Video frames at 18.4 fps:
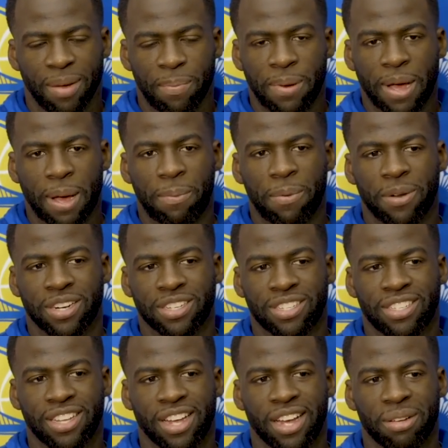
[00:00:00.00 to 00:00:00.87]
pep in the
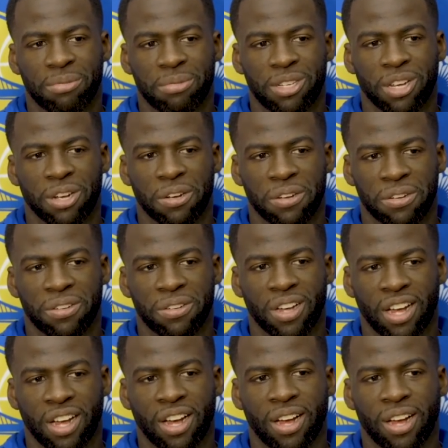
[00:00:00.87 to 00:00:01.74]
step. So
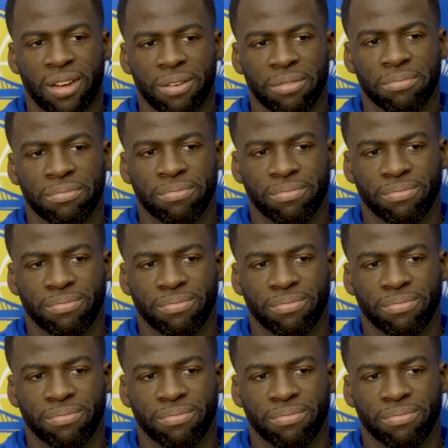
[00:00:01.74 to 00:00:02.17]
um,